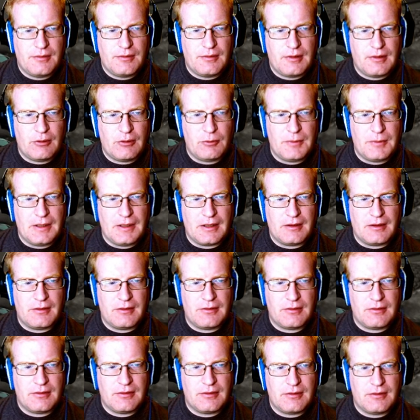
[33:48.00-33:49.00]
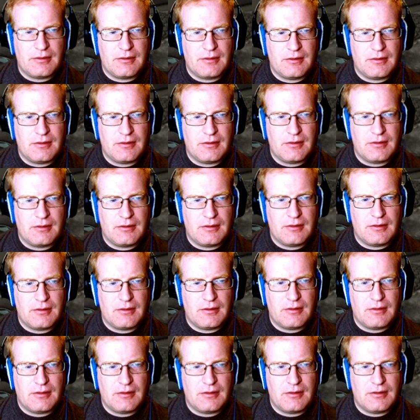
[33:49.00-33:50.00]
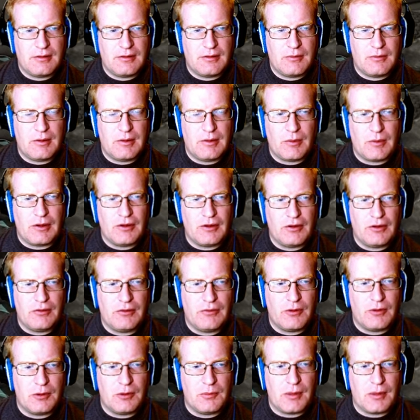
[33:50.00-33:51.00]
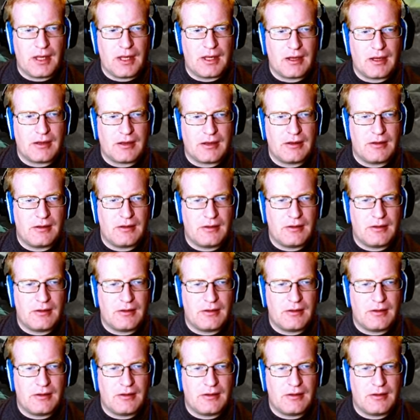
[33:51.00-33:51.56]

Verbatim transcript: It would be nice. Wait, why are you flying back?